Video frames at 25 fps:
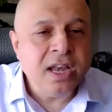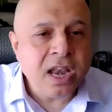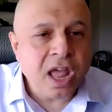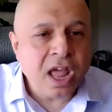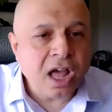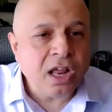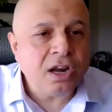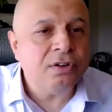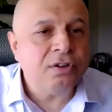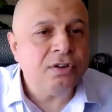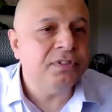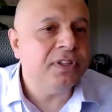
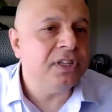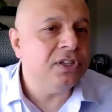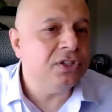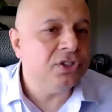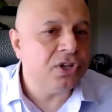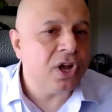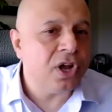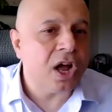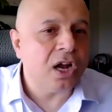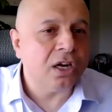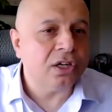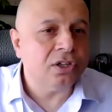none of
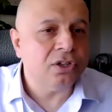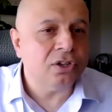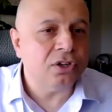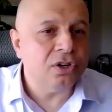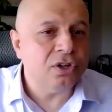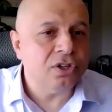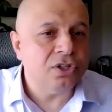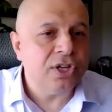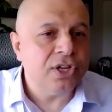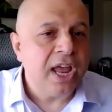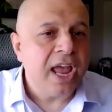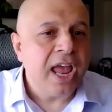these
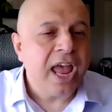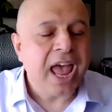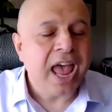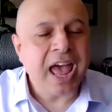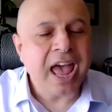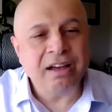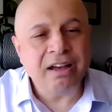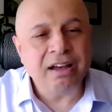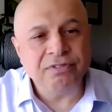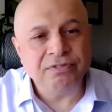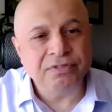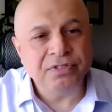doctors
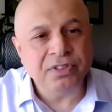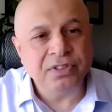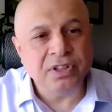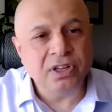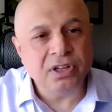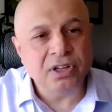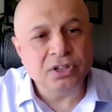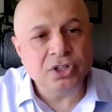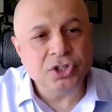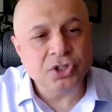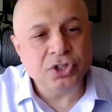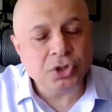have
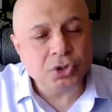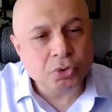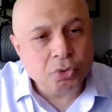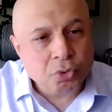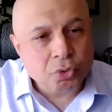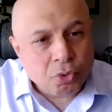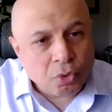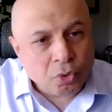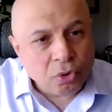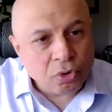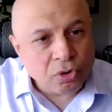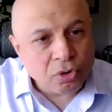the
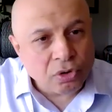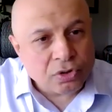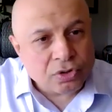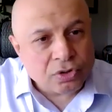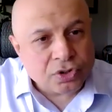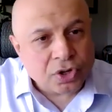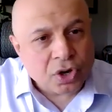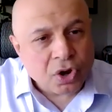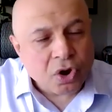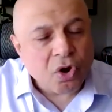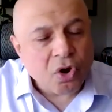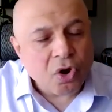
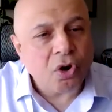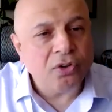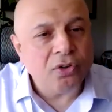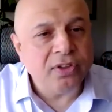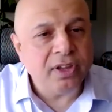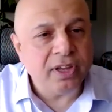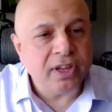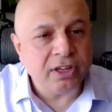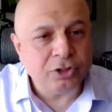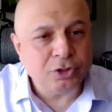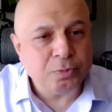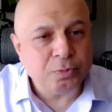tools
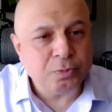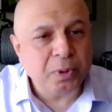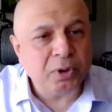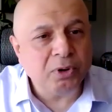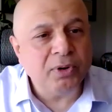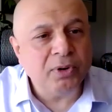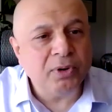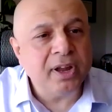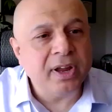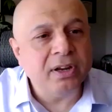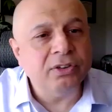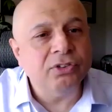or the
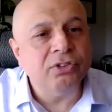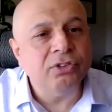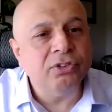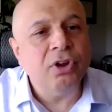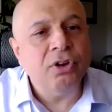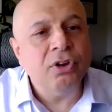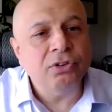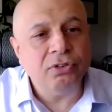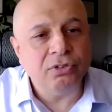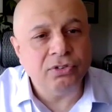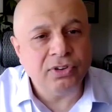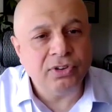
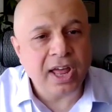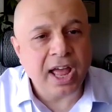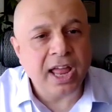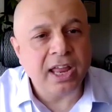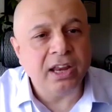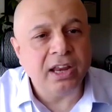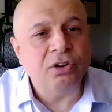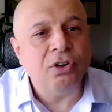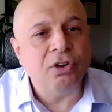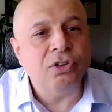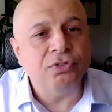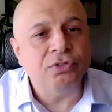experience to
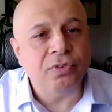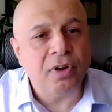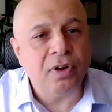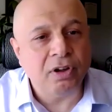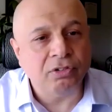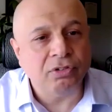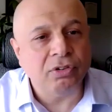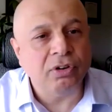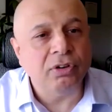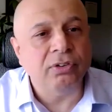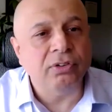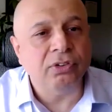diagnose
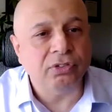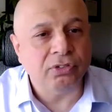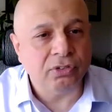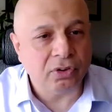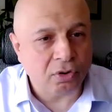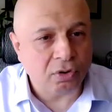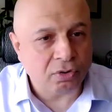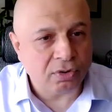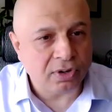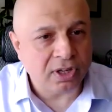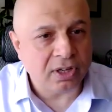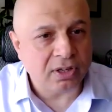functional
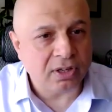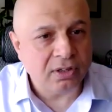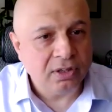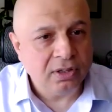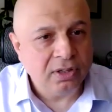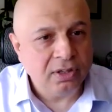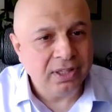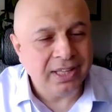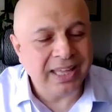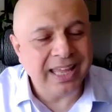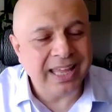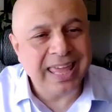dystonia.
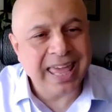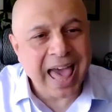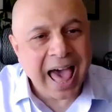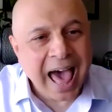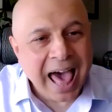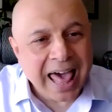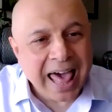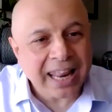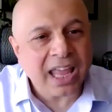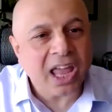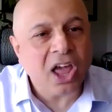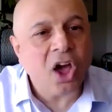You
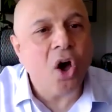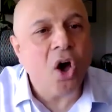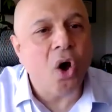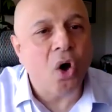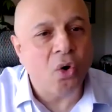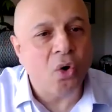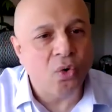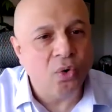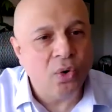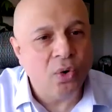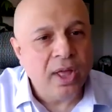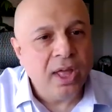gotta
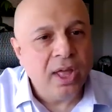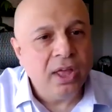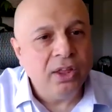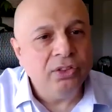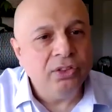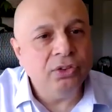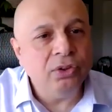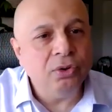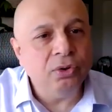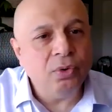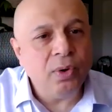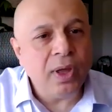go
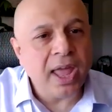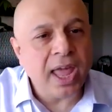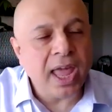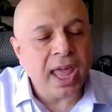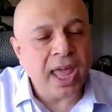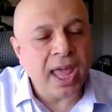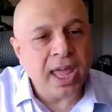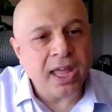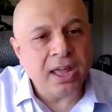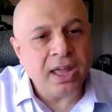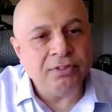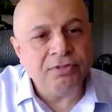to
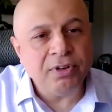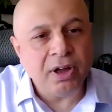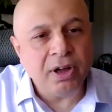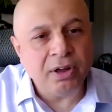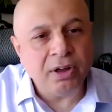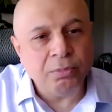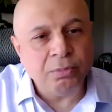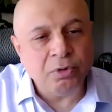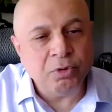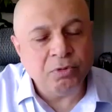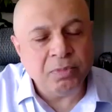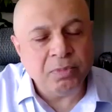a
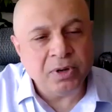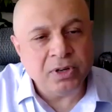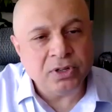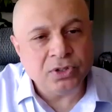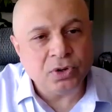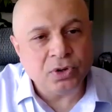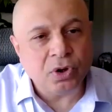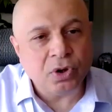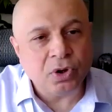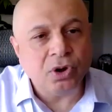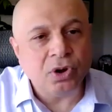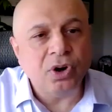movement
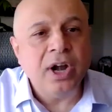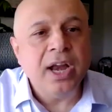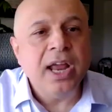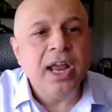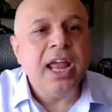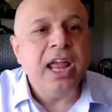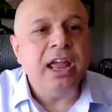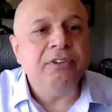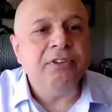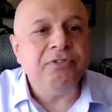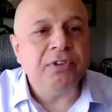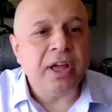disorder.
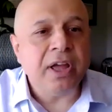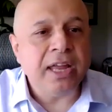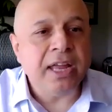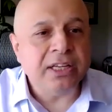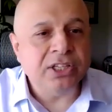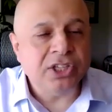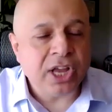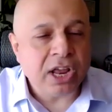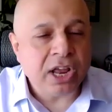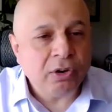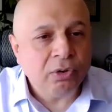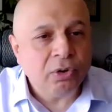If
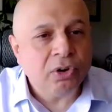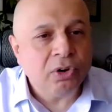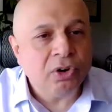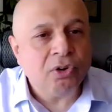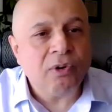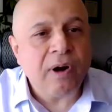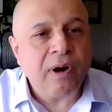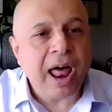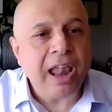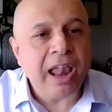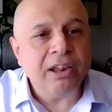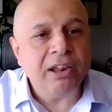a general
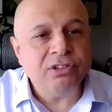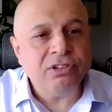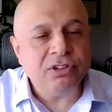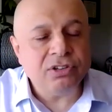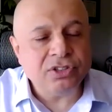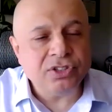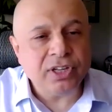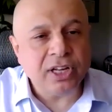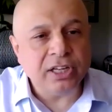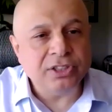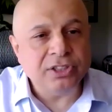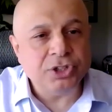
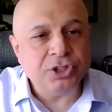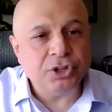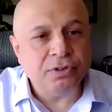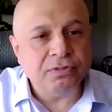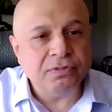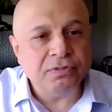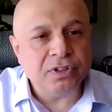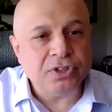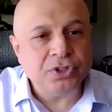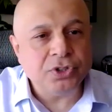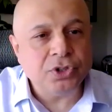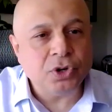neurologist tells
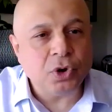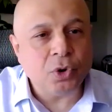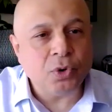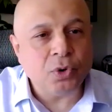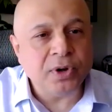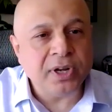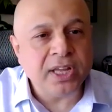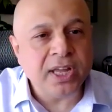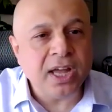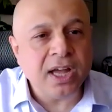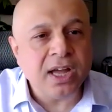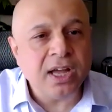you of
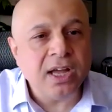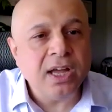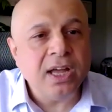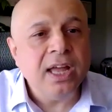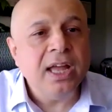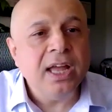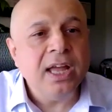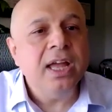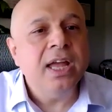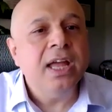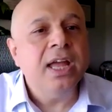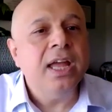
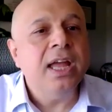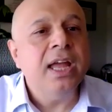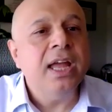dystonia,